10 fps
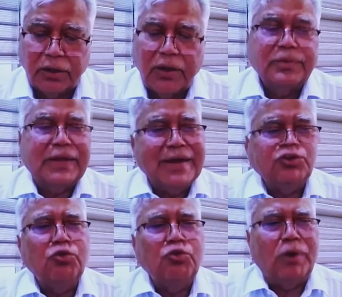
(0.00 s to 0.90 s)
Thank
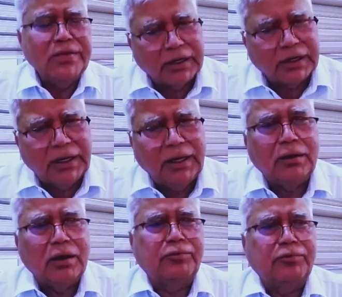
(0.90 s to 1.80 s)
you once again
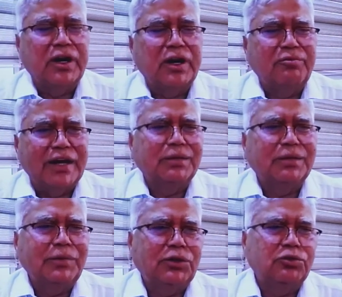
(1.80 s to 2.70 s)
for inviting
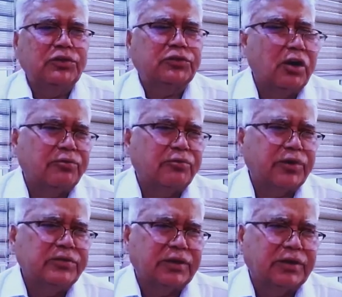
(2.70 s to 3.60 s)
me to this
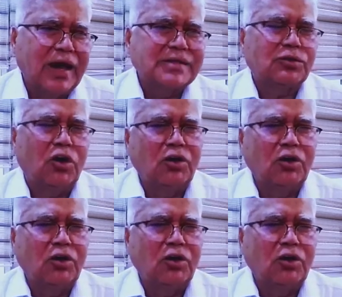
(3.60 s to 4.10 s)
conference. It has always